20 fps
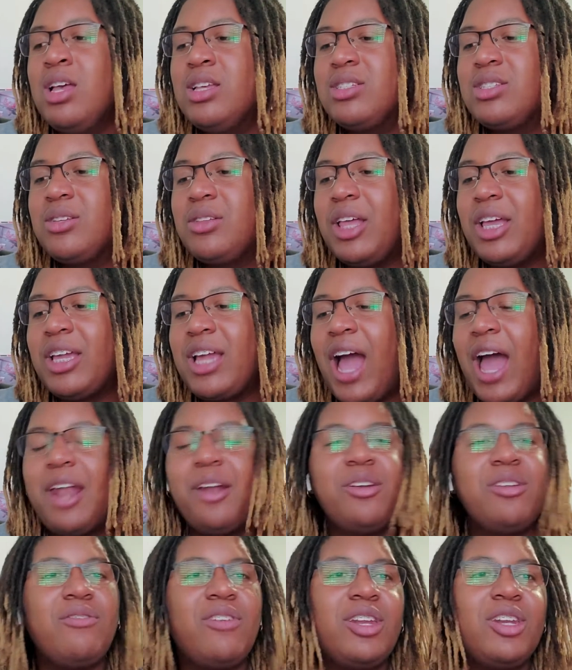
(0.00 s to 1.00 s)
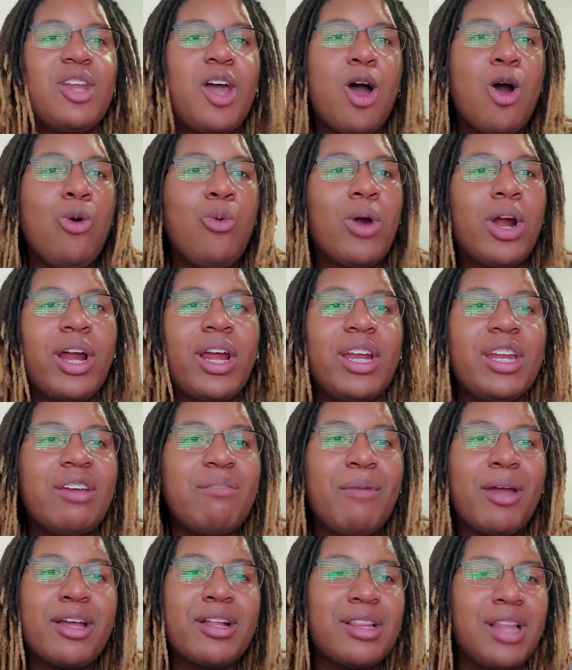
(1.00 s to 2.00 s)
So I don't even know where any
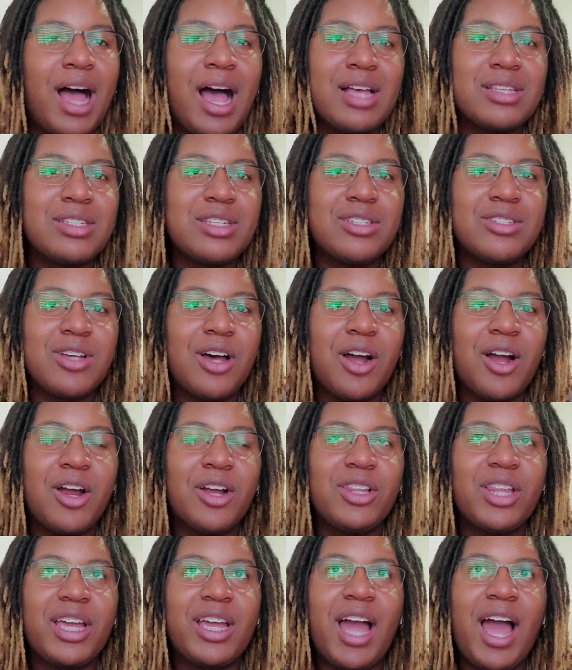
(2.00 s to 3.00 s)
of my classes are.